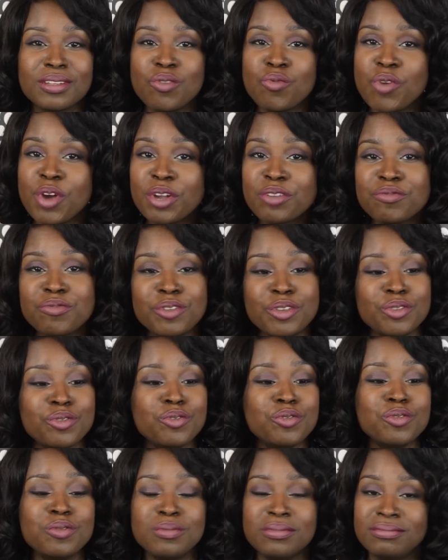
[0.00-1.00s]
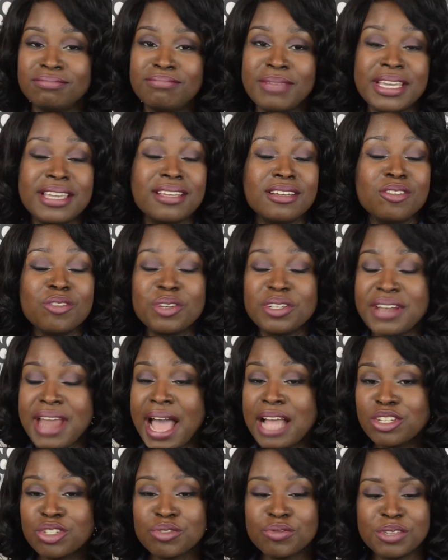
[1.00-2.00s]
work for you, make it look
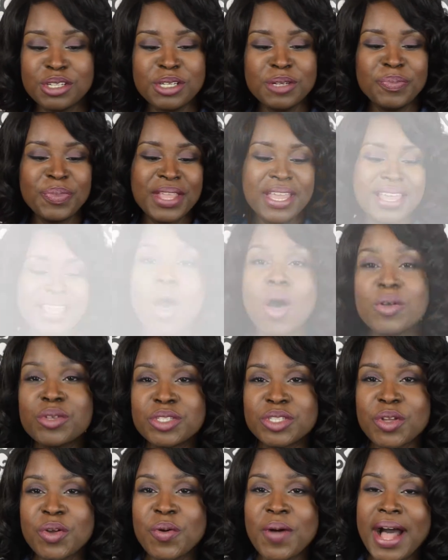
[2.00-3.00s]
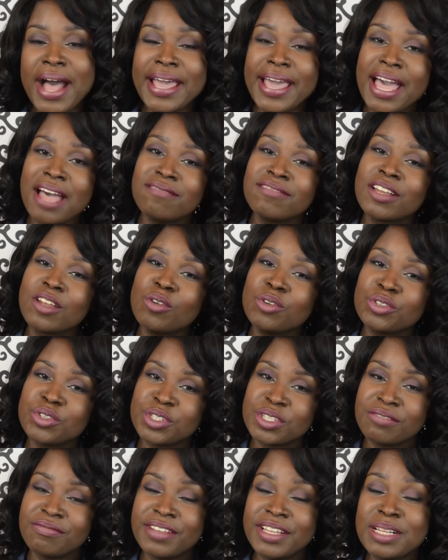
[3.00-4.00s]
natural. Also, I have
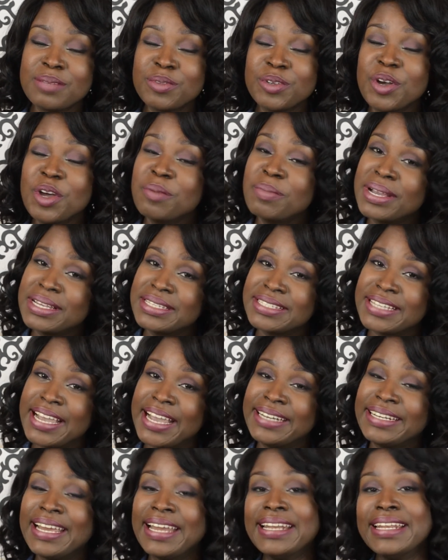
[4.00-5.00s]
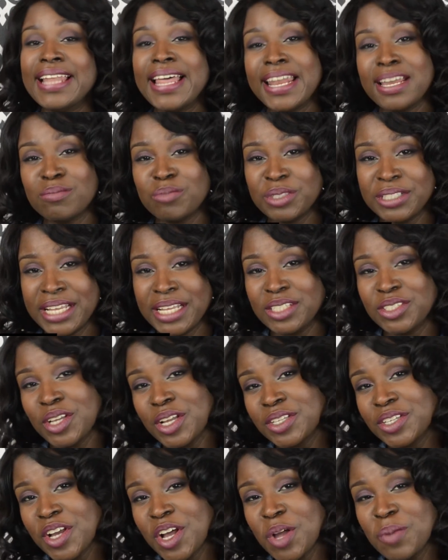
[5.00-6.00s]
closures available on my site at
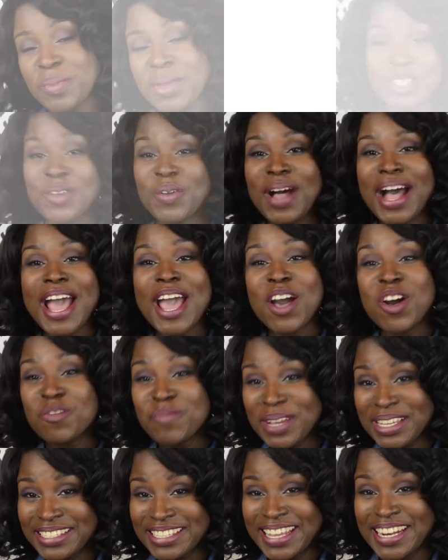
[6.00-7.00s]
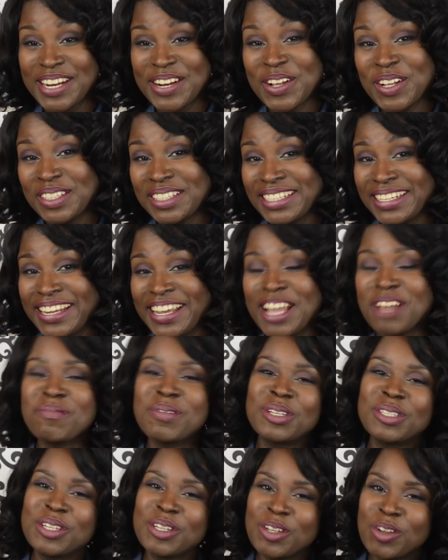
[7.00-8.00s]
lalaboudet.com. So I hope I said it all today
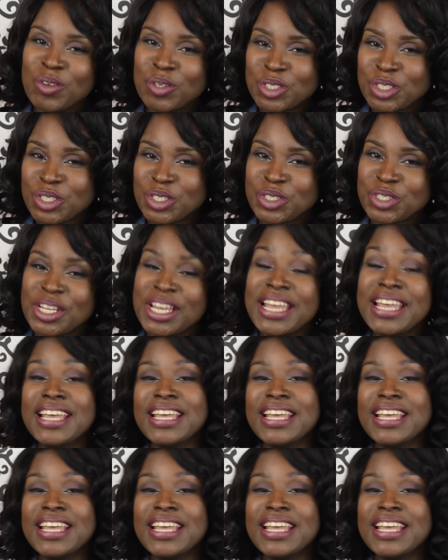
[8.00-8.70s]
about the closures.